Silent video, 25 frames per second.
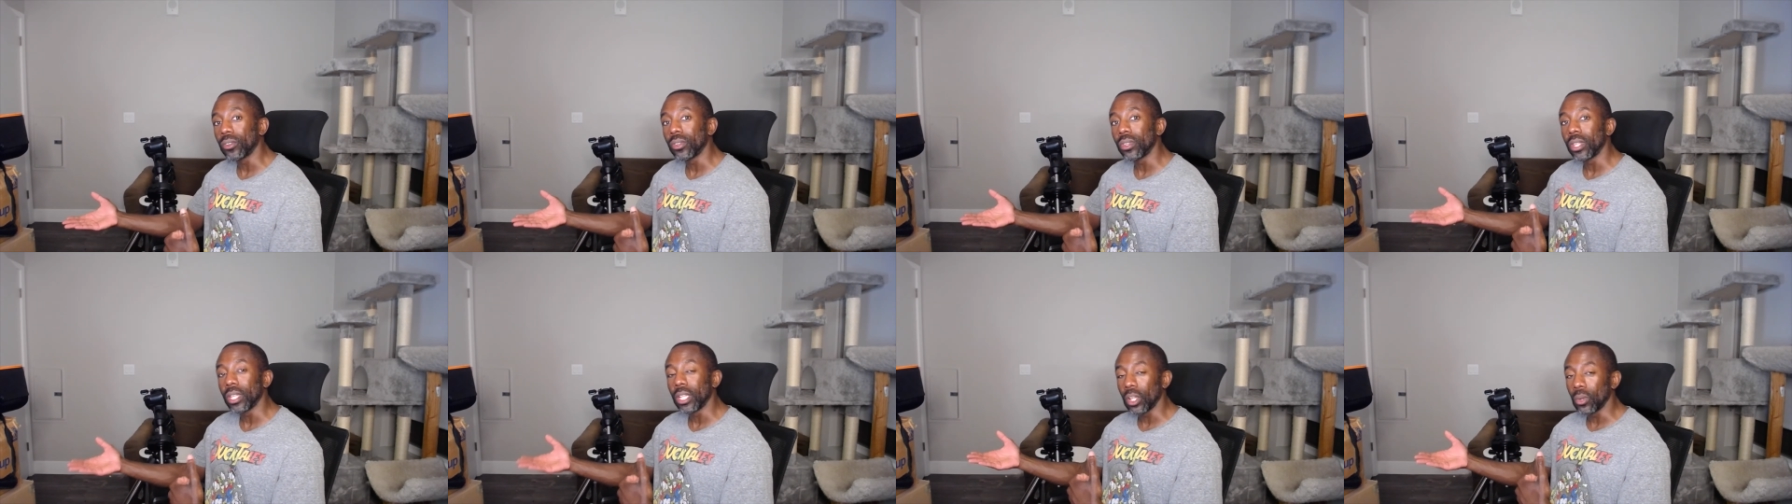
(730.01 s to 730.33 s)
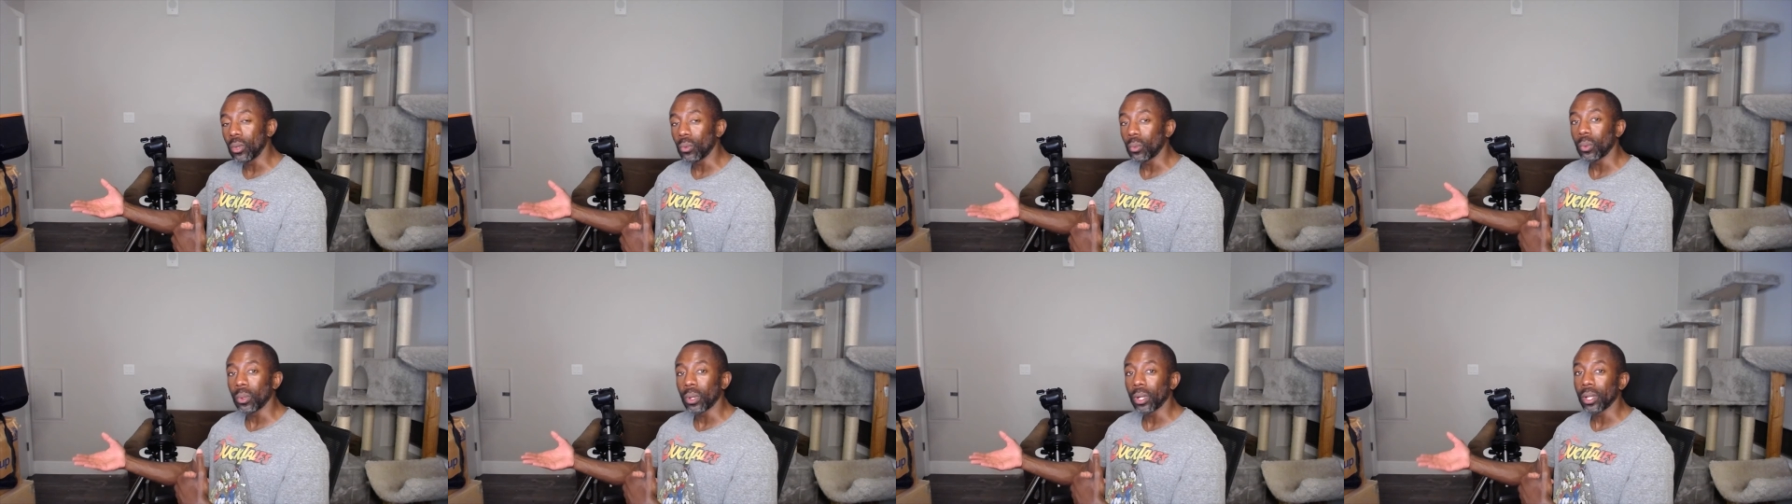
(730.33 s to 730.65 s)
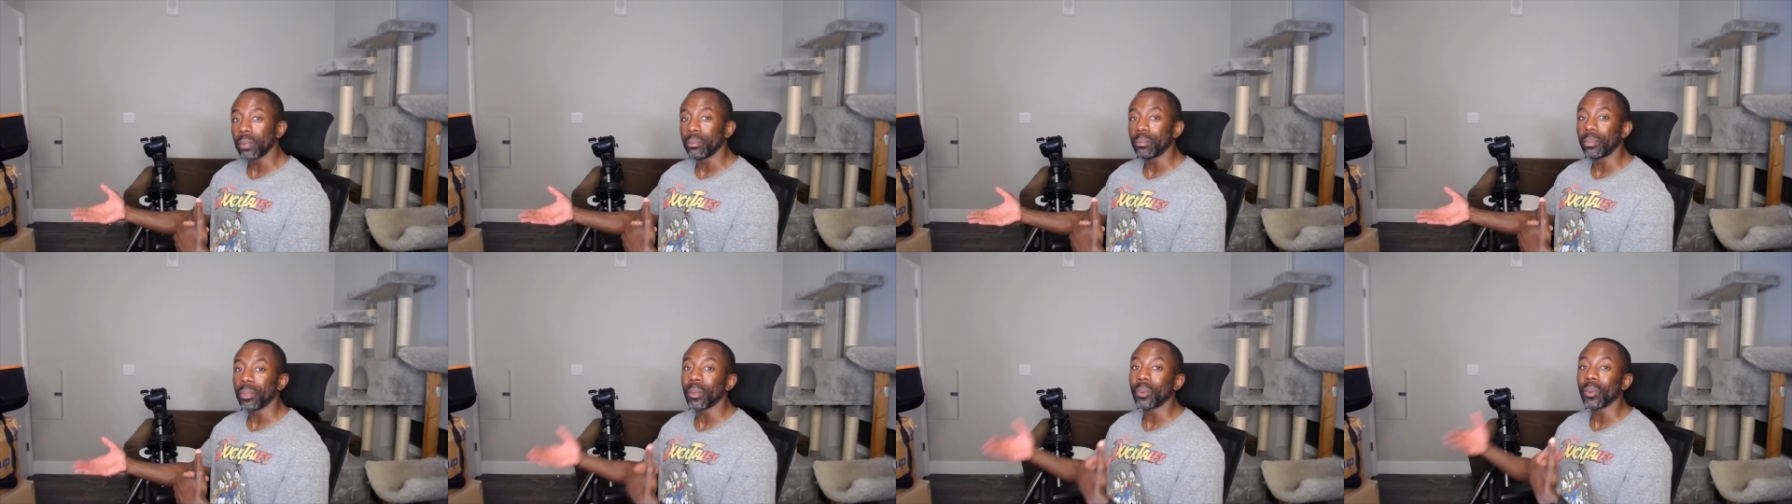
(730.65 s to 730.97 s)
than it
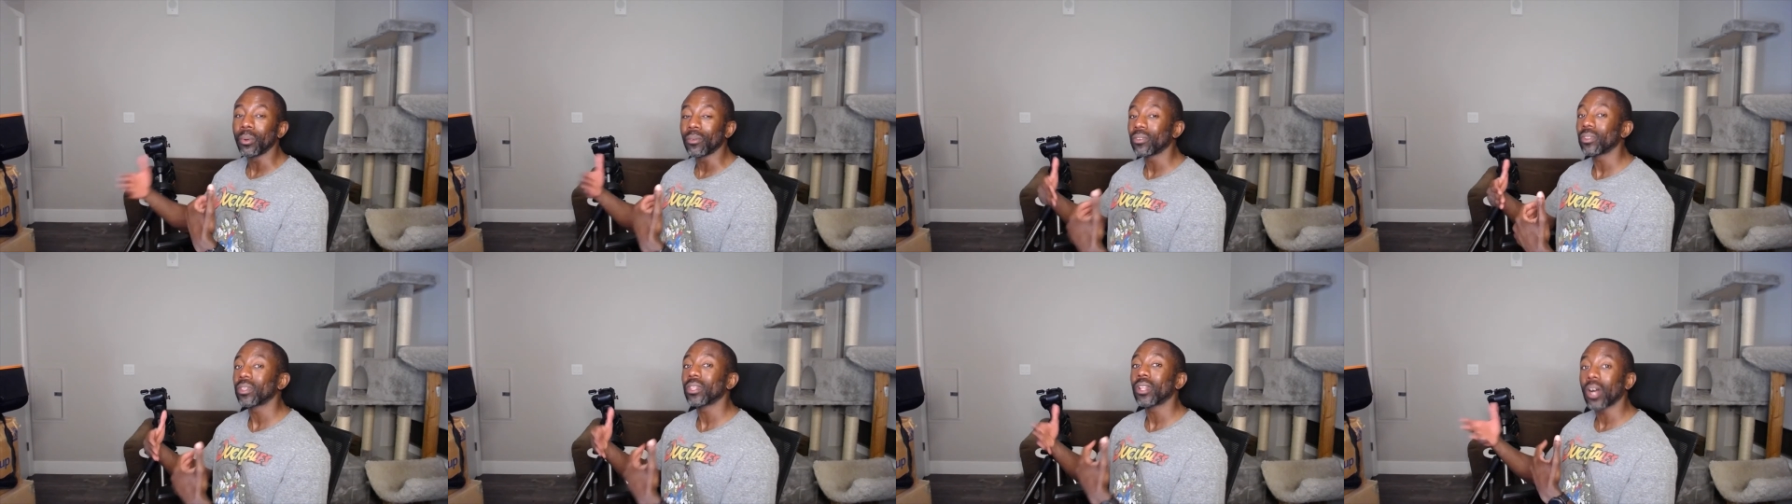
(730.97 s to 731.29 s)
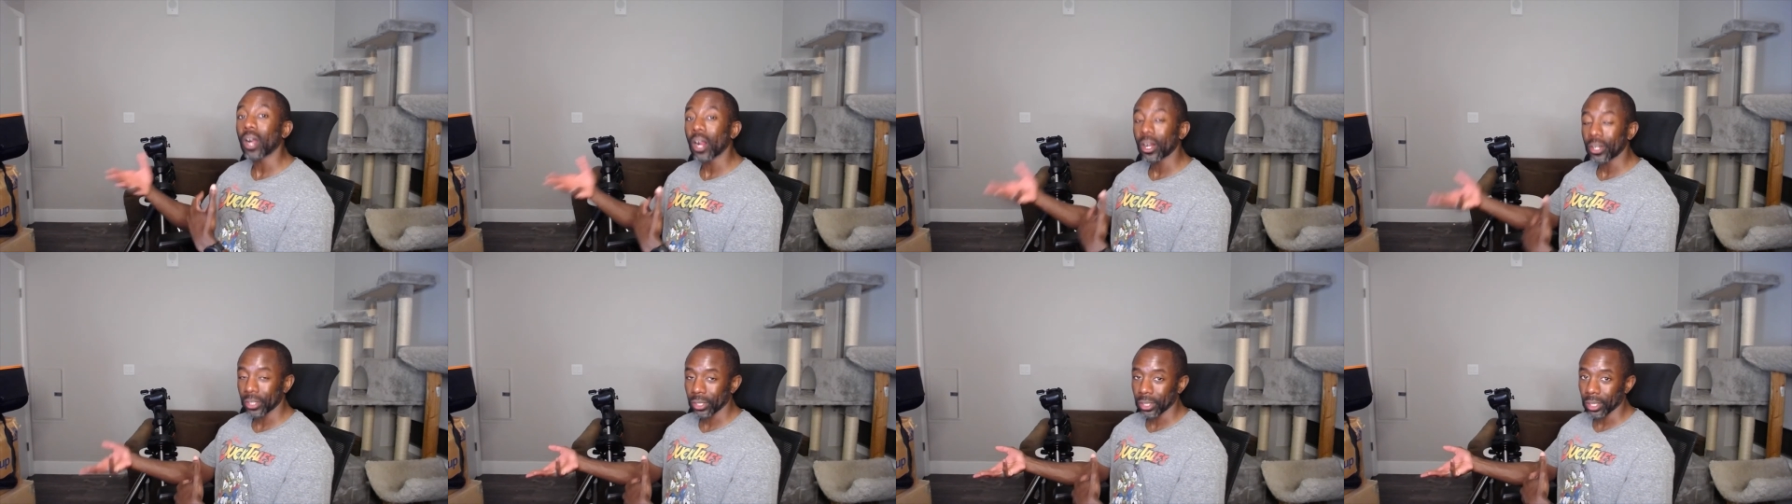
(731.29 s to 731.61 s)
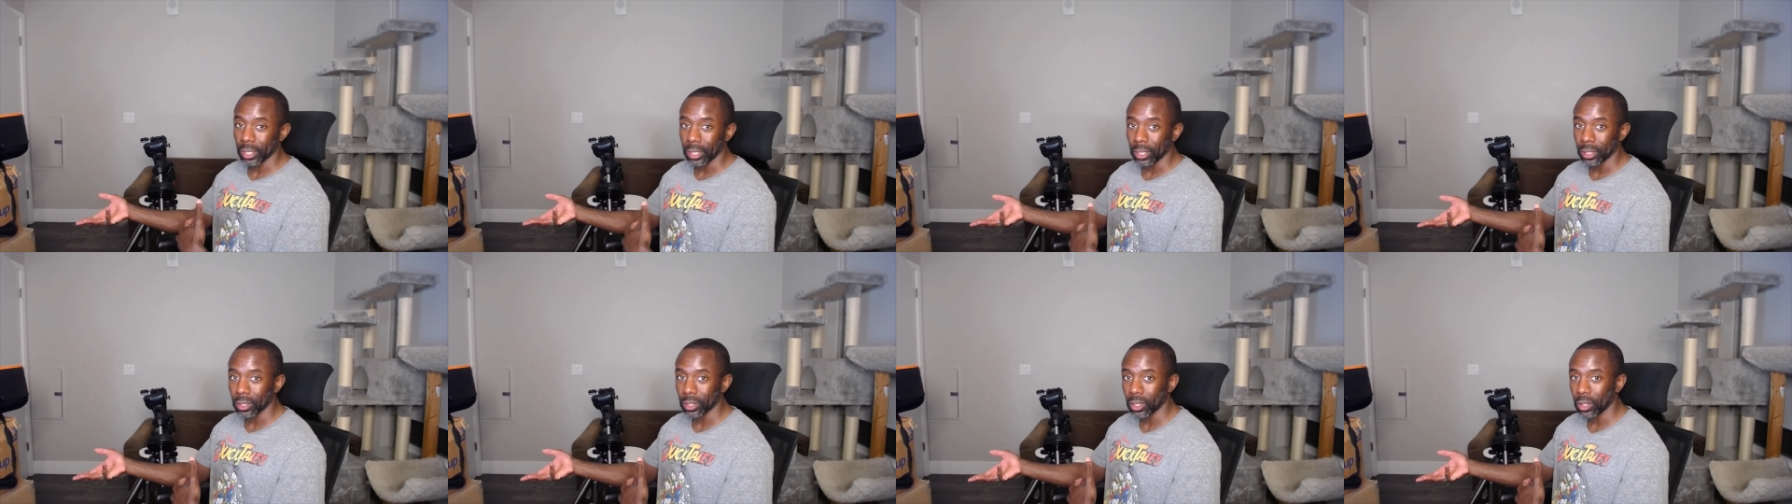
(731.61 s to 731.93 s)
would be with a larger
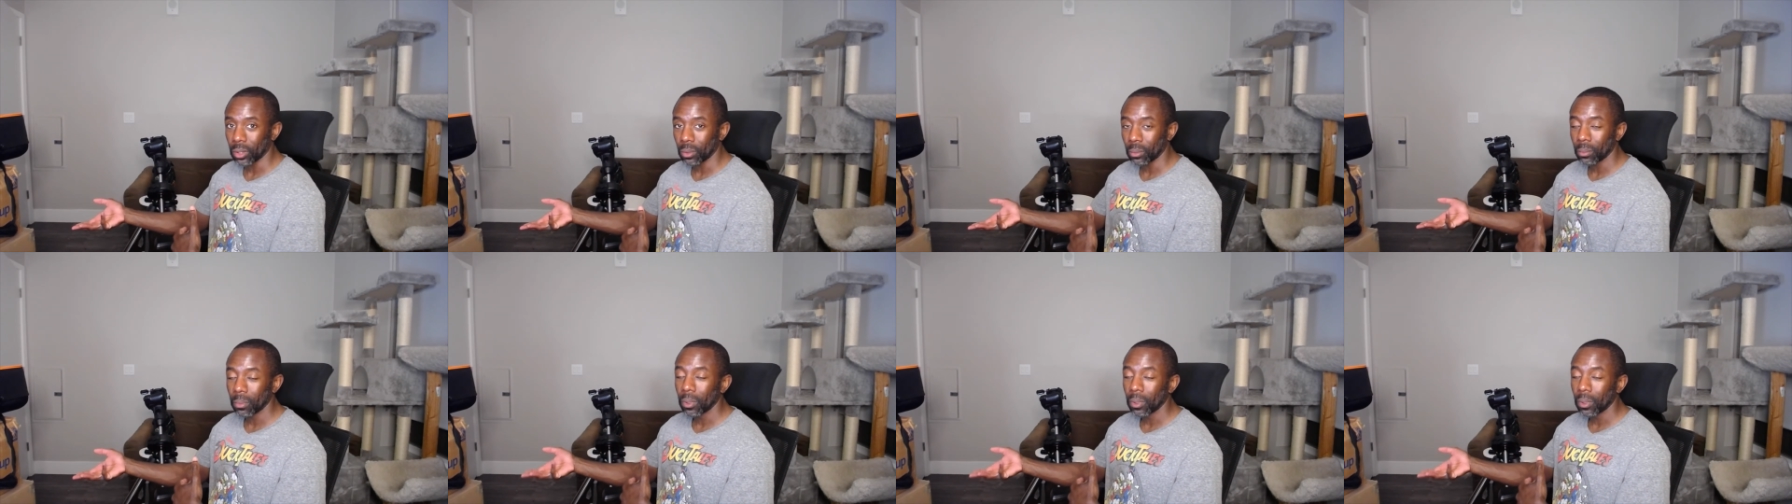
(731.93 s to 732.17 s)
telescope.